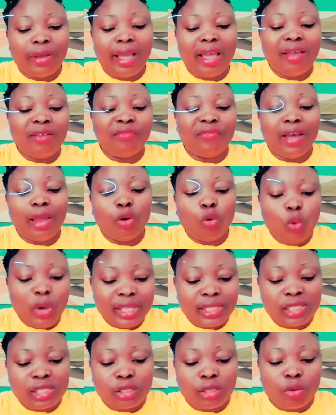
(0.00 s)

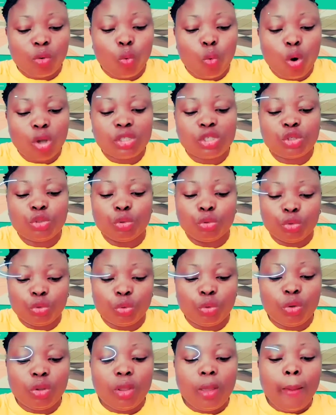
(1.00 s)
evaluate what you
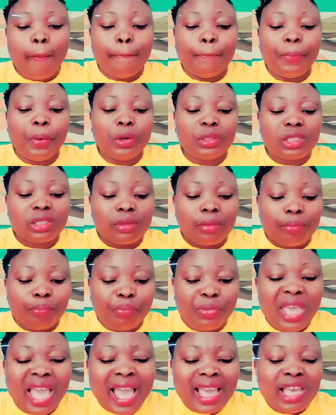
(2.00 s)
do, but
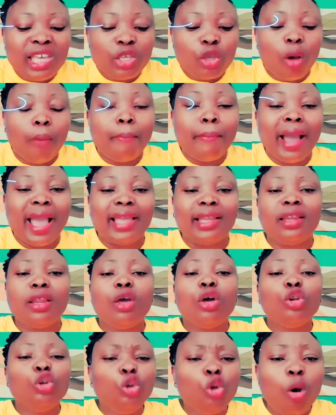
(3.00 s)
bear in your mind,
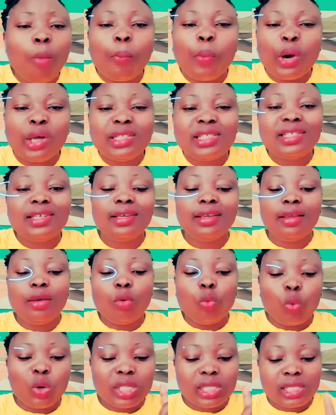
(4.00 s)
nobody
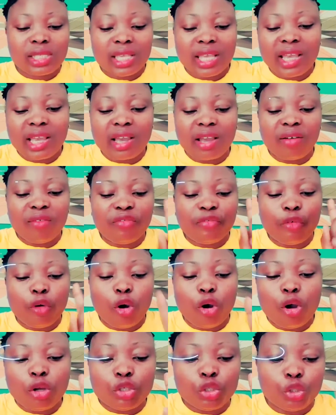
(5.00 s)
will think
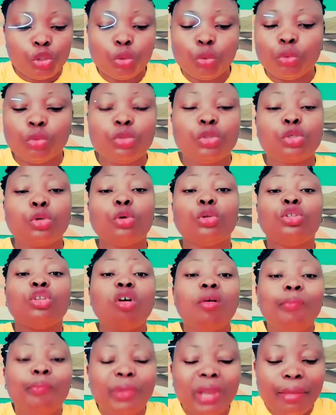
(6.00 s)
for you. So
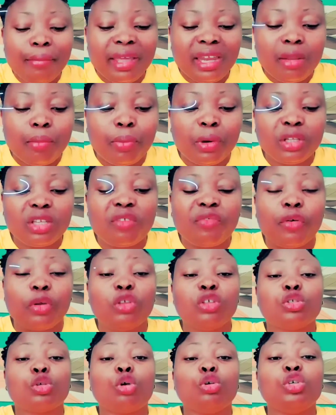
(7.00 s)
don't blame anybody for
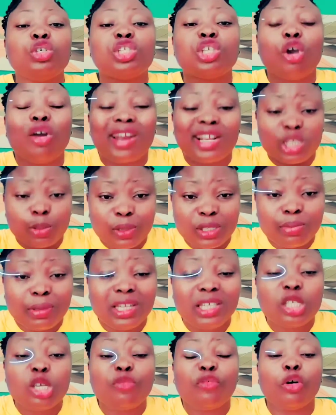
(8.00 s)
you. So it's your
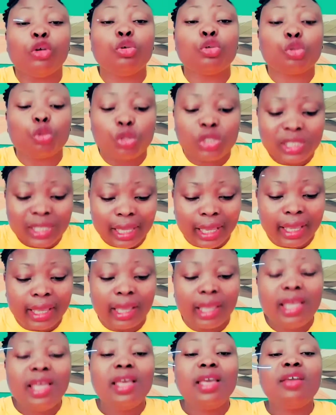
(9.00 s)
responsibility for you to think.
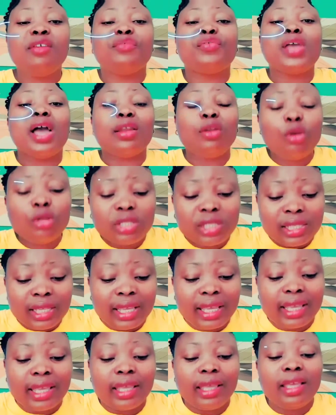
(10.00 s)
If you are not
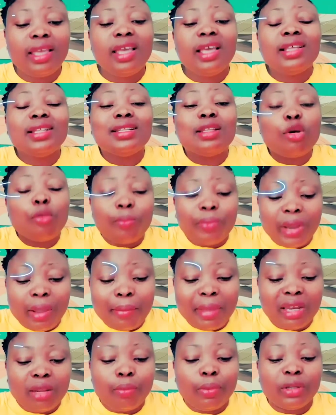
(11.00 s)
thinking, don't
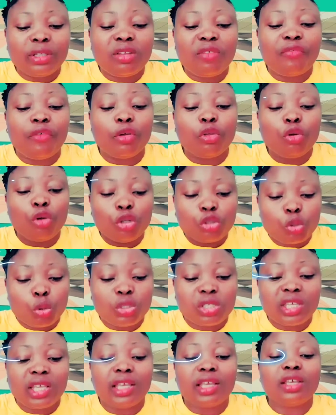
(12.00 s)
blame anybody for you not to
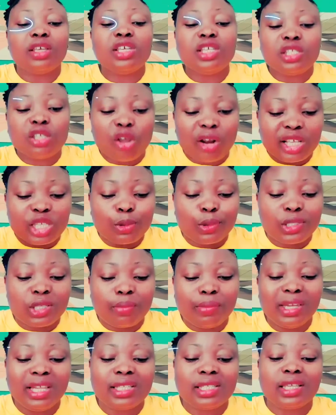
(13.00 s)
think. It's your
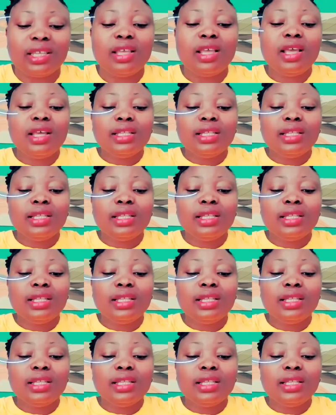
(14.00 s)
responsibility.